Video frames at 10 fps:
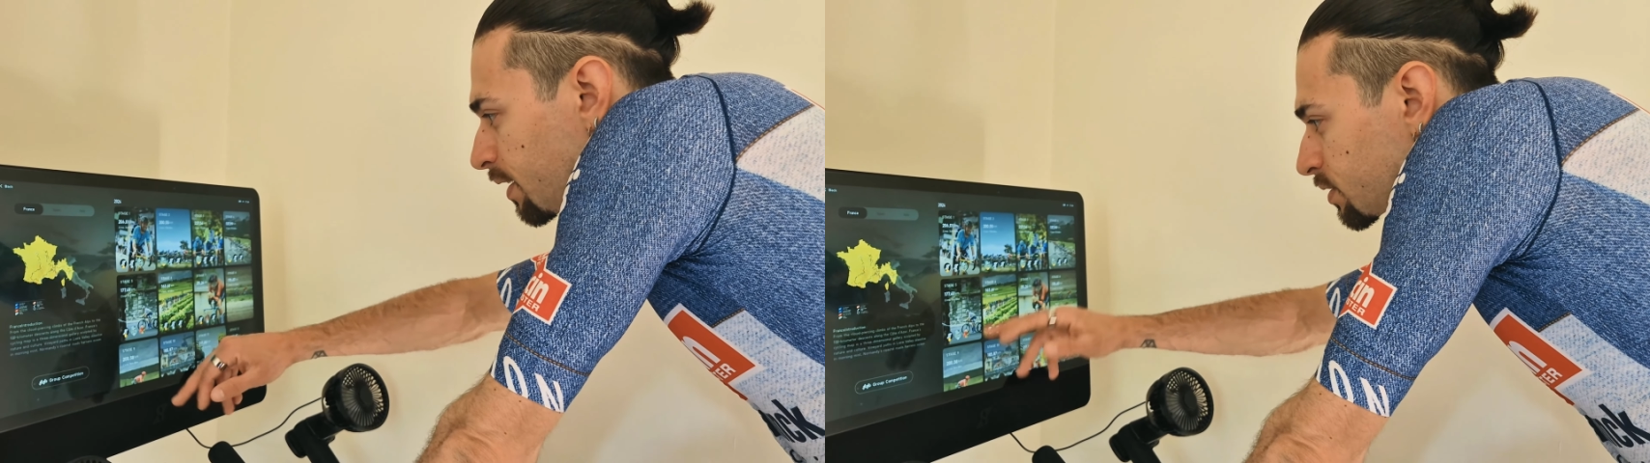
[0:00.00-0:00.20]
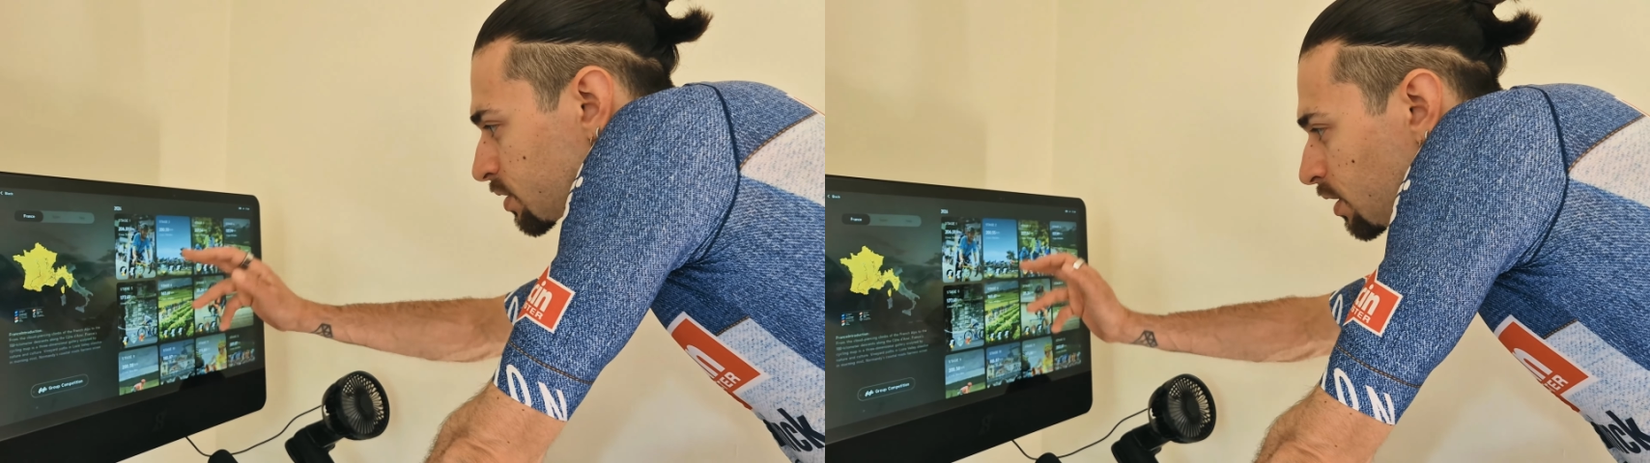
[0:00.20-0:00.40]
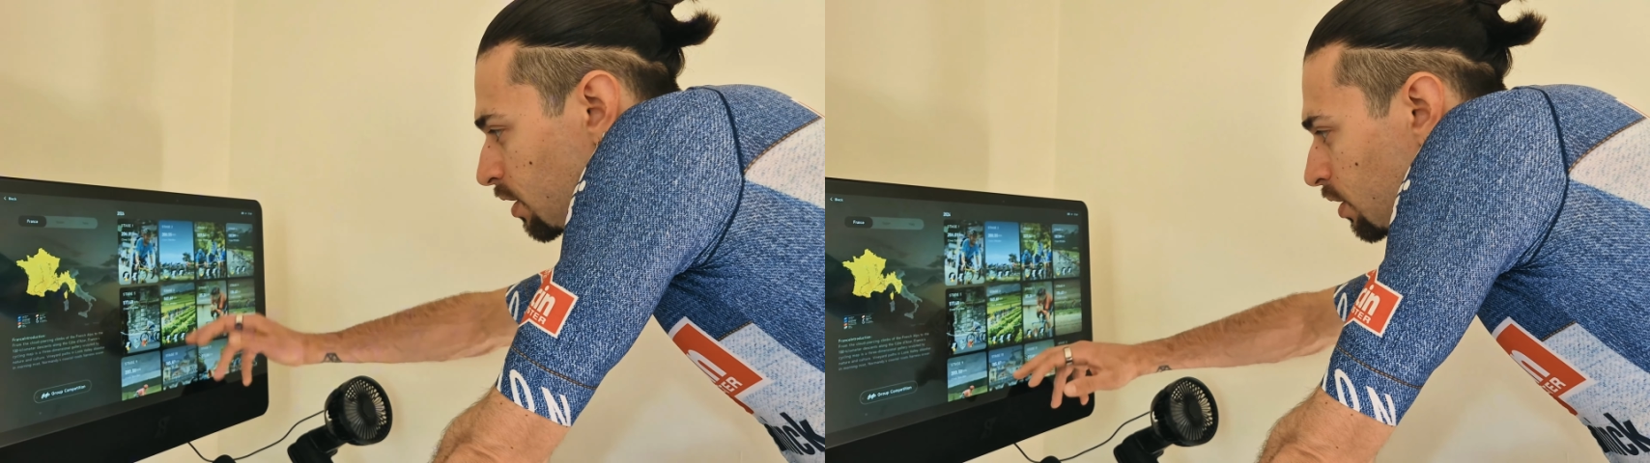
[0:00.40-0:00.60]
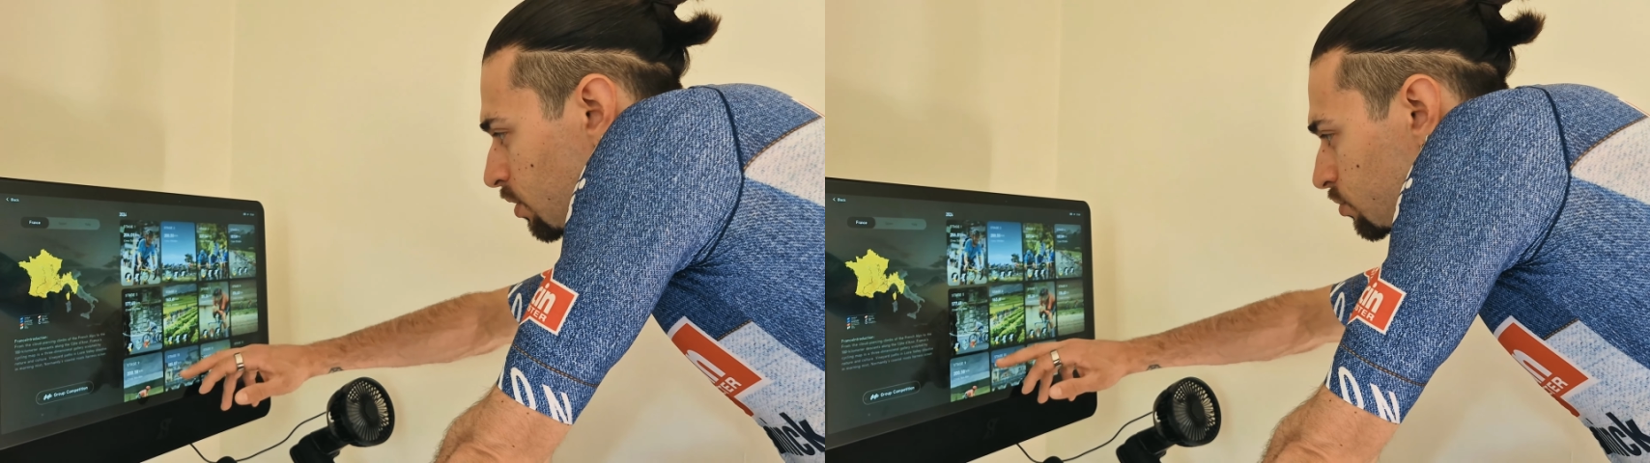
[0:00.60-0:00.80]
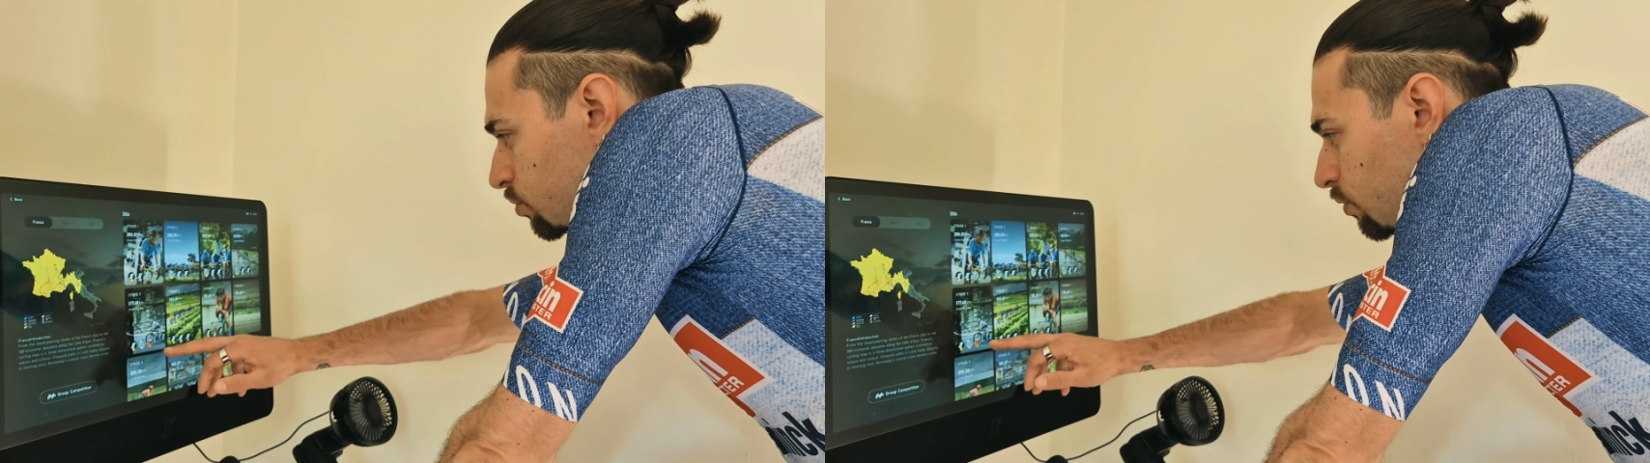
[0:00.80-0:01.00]
one.
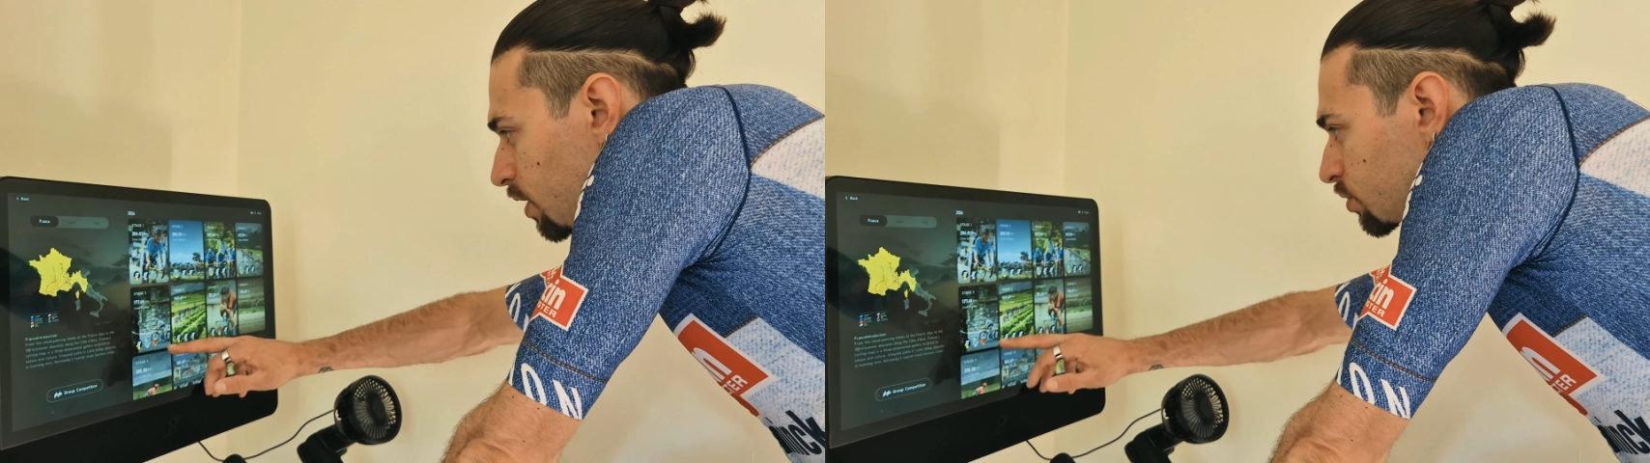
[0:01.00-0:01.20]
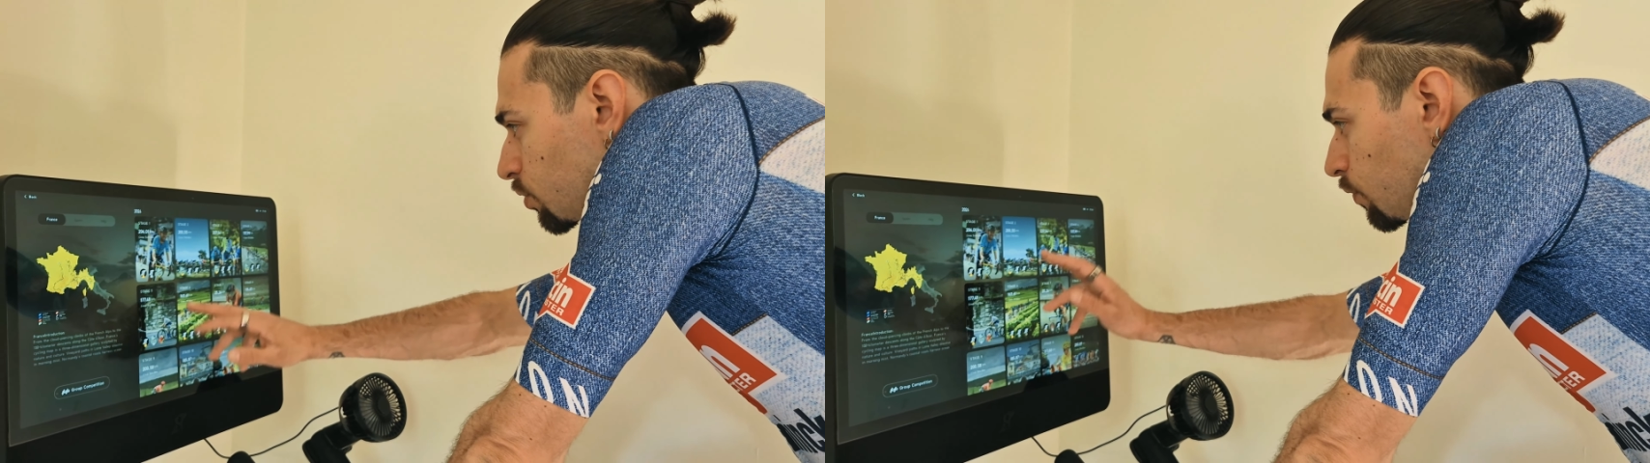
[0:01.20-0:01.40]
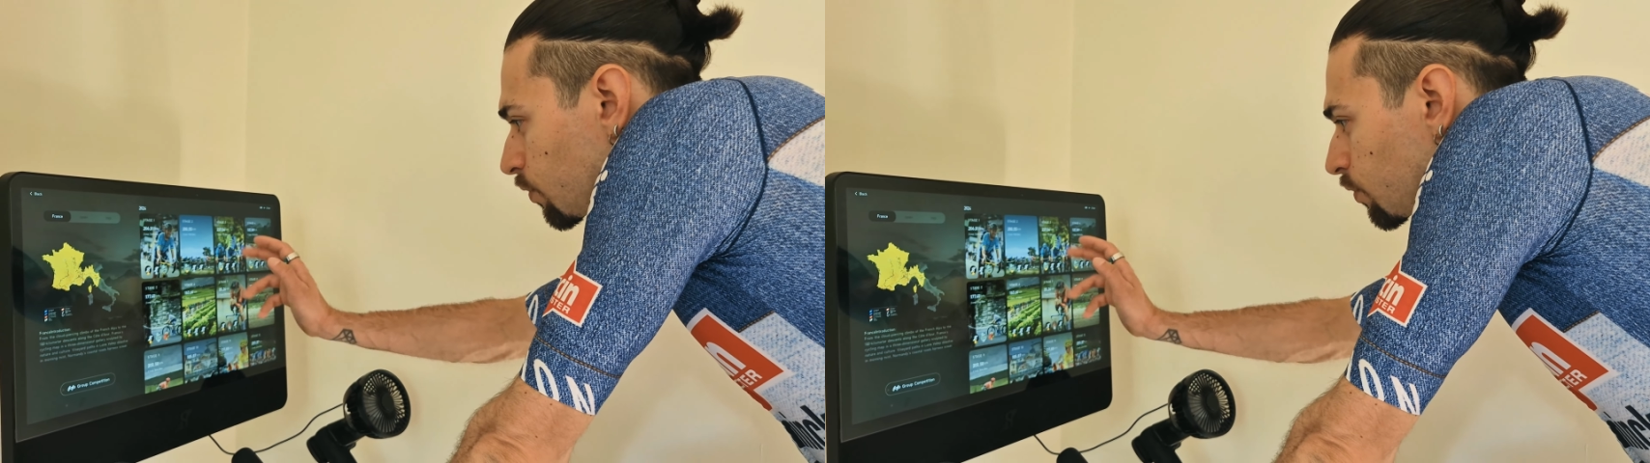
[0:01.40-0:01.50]
So let's go,